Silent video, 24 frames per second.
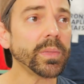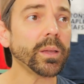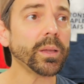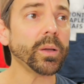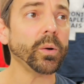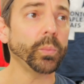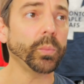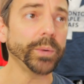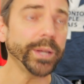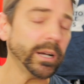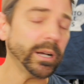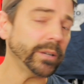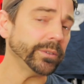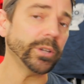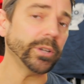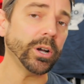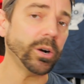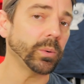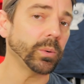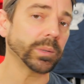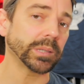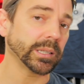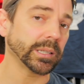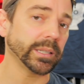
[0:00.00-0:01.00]
we all
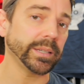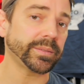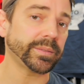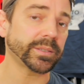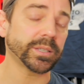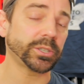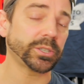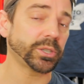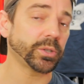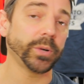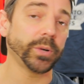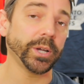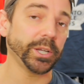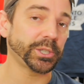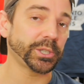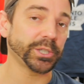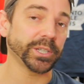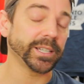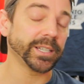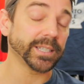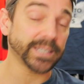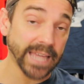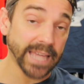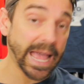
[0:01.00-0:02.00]
know what the Leafs
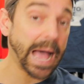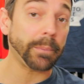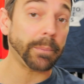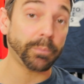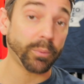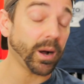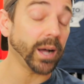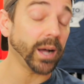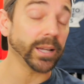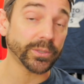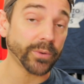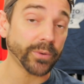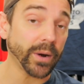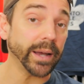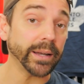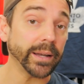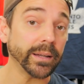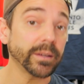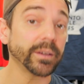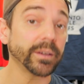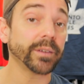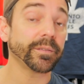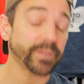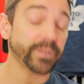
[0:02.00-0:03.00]
situation is cap-wise,
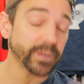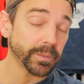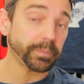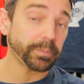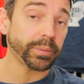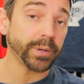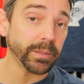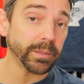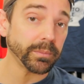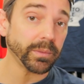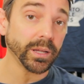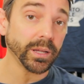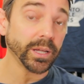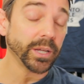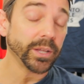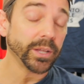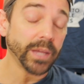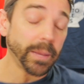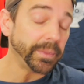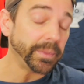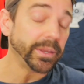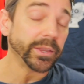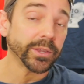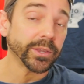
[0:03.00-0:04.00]
right? For the pretty much,
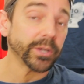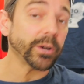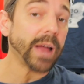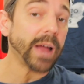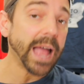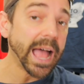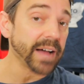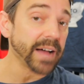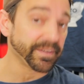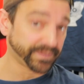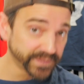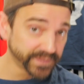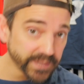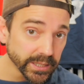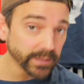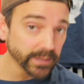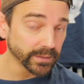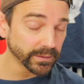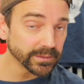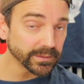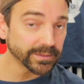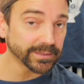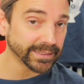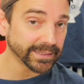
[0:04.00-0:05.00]
I mean, they're effed,
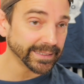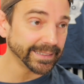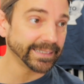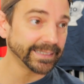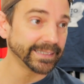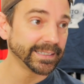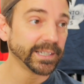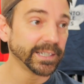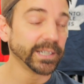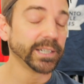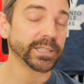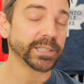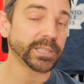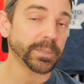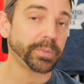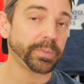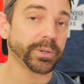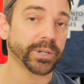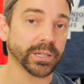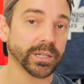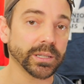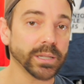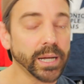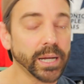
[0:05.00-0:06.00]
to
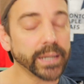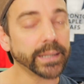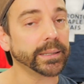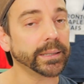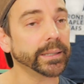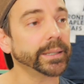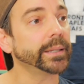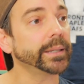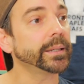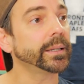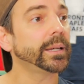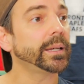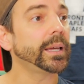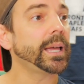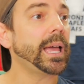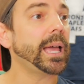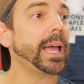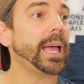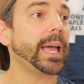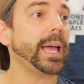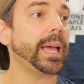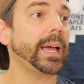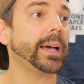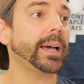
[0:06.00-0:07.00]
put it lightly.
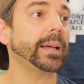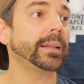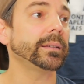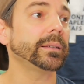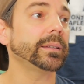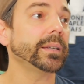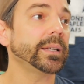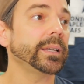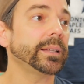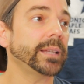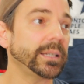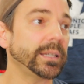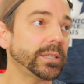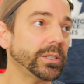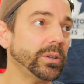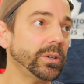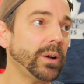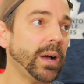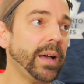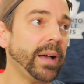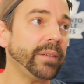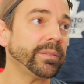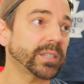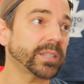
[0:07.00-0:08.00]
And they do
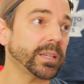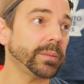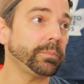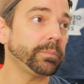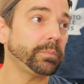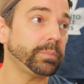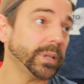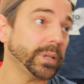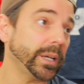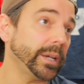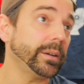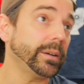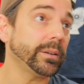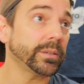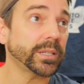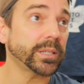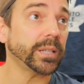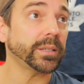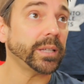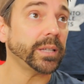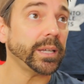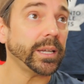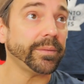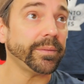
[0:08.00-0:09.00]
have some players
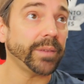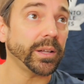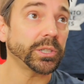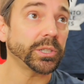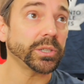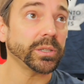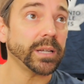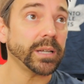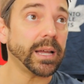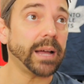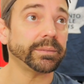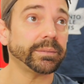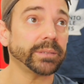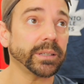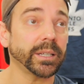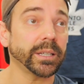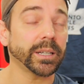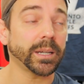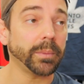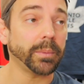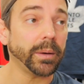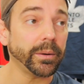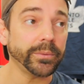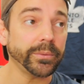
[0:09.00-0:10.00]
that they eventually have to
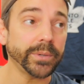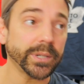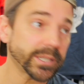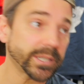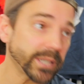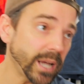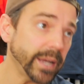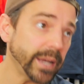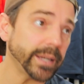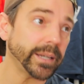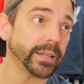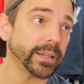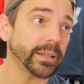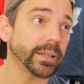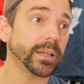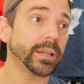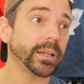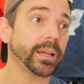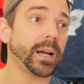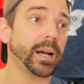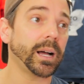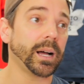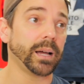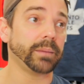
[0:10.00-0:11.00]
think about re-signing.
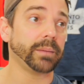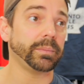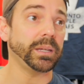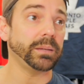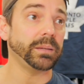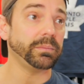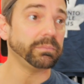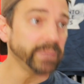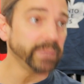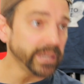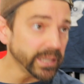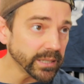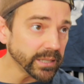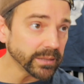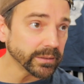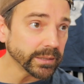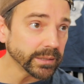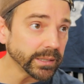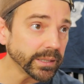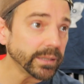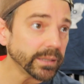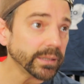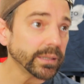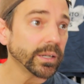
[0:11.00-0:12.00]

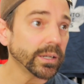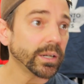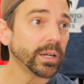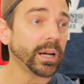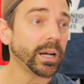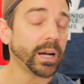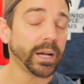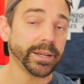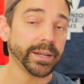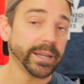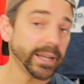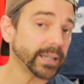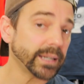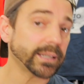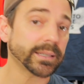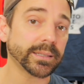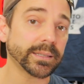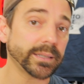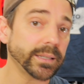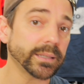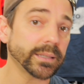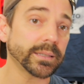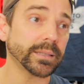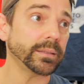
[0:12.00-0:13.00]
Immediately, next
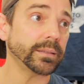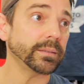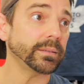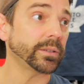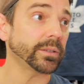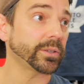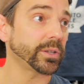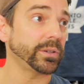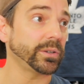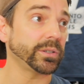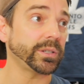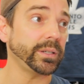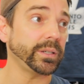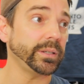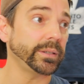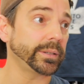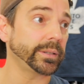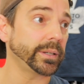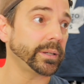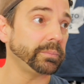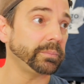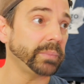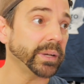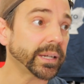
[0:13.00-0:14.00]
season, there's
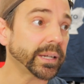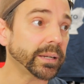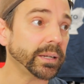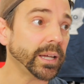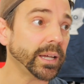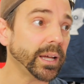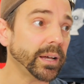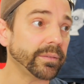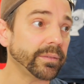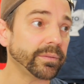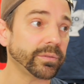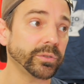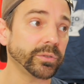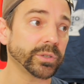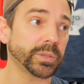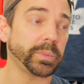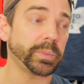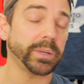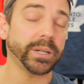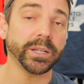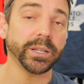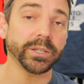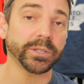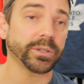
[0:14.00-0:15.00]
Ilya Mikheyev, who's
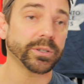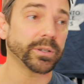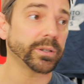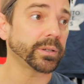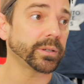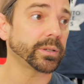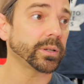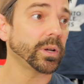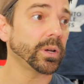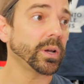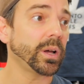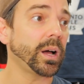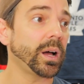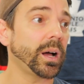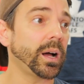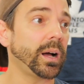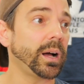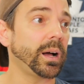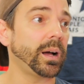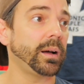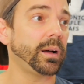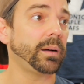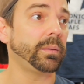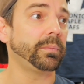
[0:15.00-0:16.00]
been injured
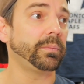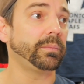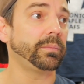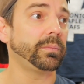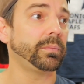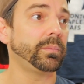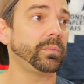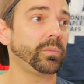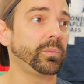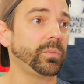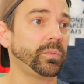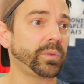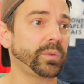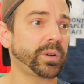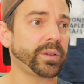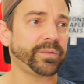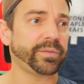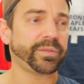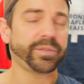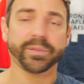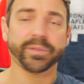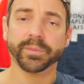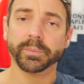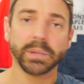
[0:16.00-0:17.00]
from
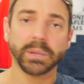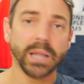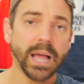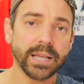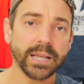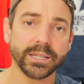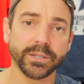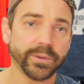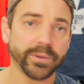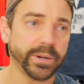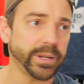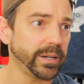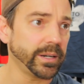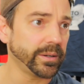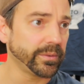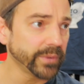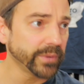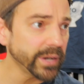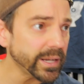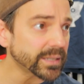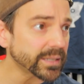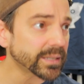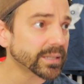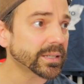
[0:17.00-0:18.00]
lacerated
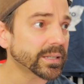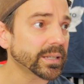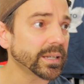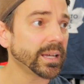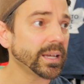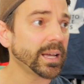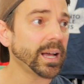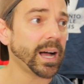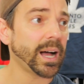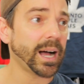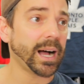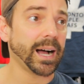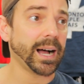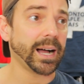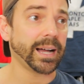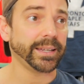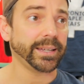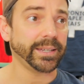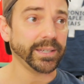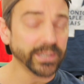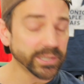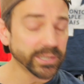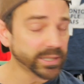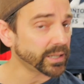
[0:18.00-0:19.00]
wrist.
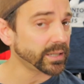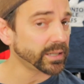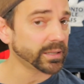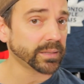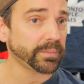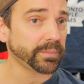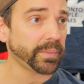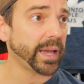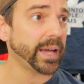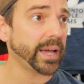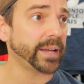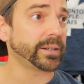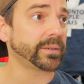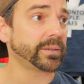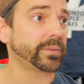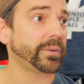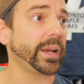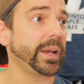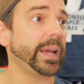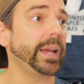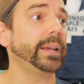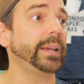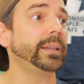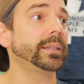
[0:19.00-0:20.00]
He's going to demand a
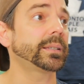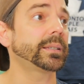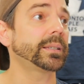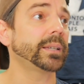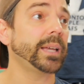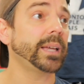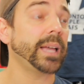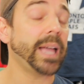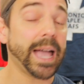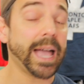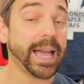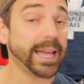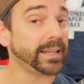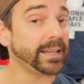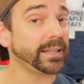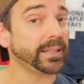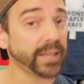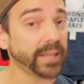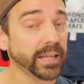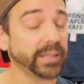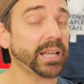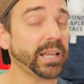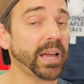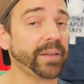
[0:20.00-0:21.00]
raise,
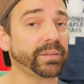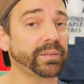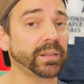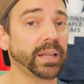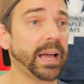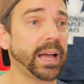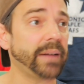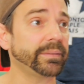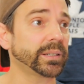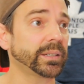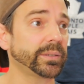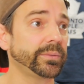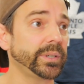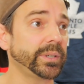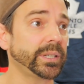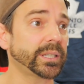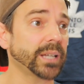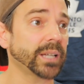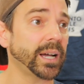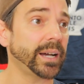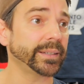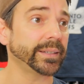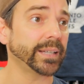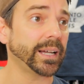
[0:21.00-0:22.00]
and they definitely have to
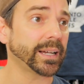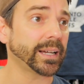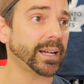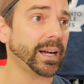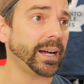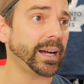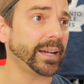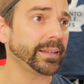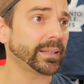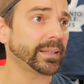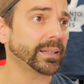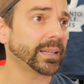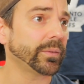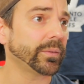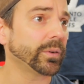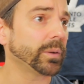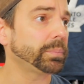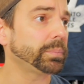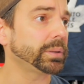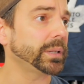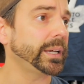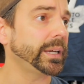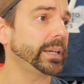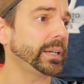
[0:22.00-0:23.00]
re-sign that guy. I think they were
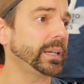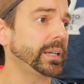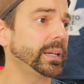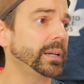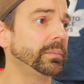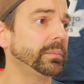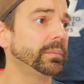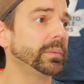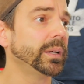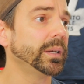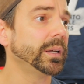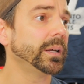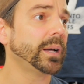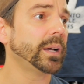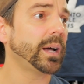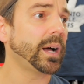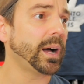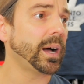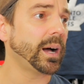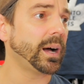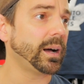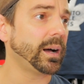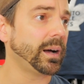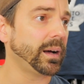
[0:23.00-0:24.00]
playing him
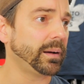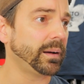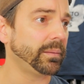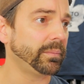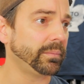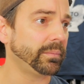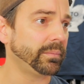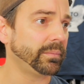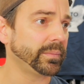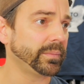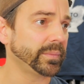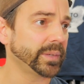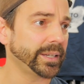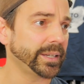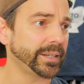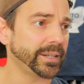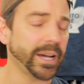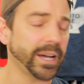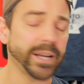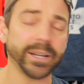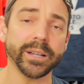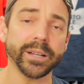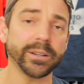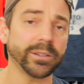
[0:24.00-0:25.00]

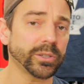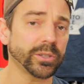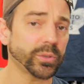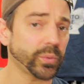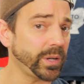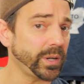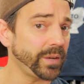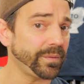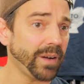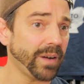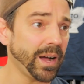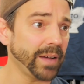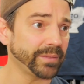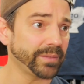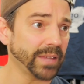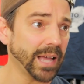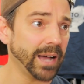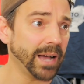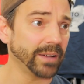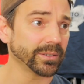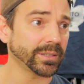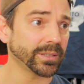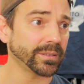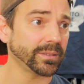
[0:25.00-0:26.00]

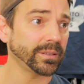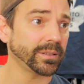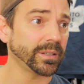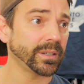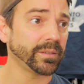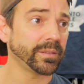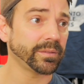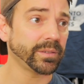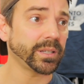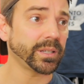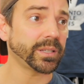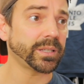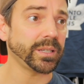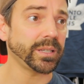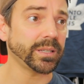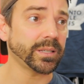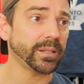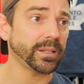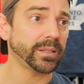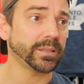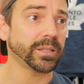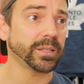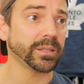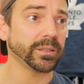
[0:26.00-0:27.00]
$925,000 for the
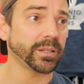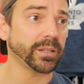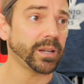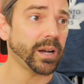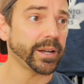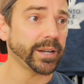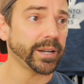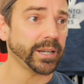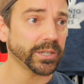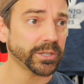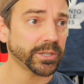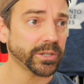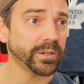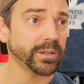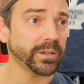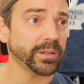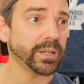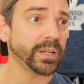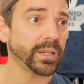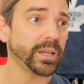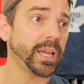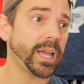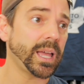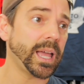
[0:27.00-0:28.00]
season until he got
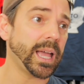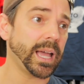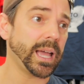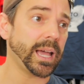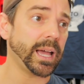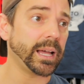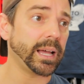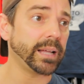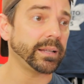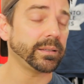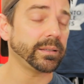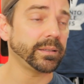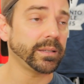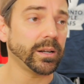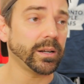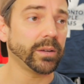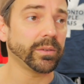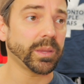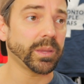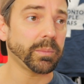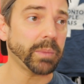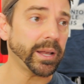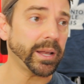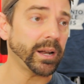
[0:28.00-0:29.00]
injured. And, you know,
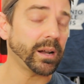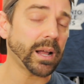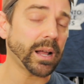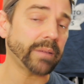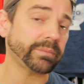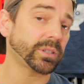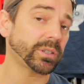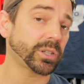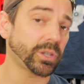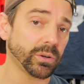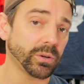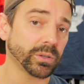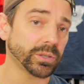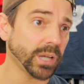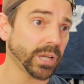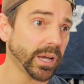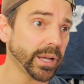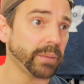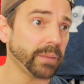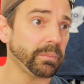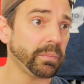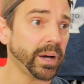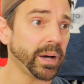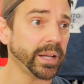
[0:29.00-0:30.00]
they may not have to throw a
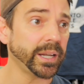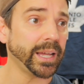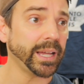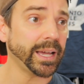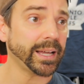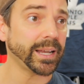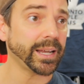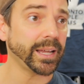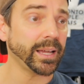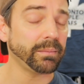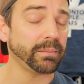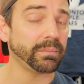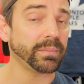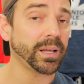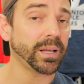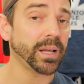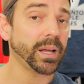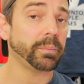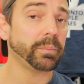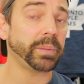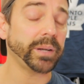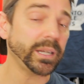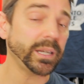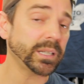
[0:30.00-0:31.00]
ton of money at him,
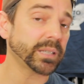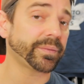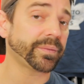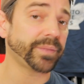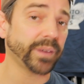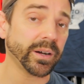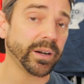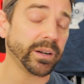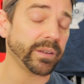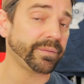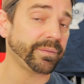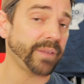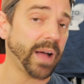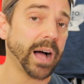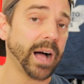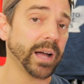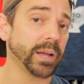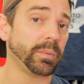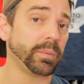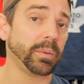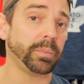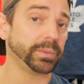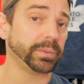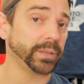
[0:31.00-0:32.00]
but he's a very
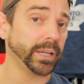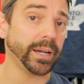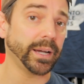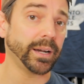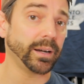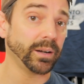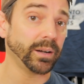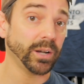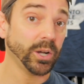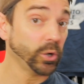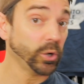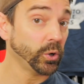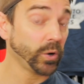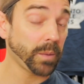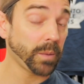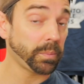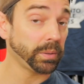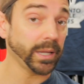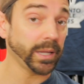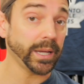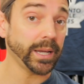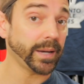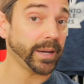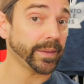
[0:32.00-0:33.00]
valuable player who could
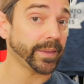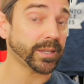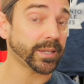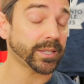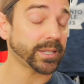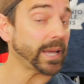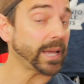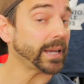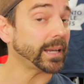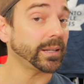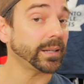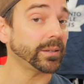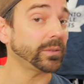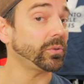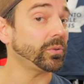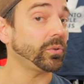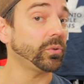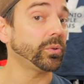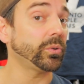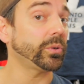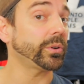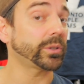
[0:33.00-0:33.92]
play on the second or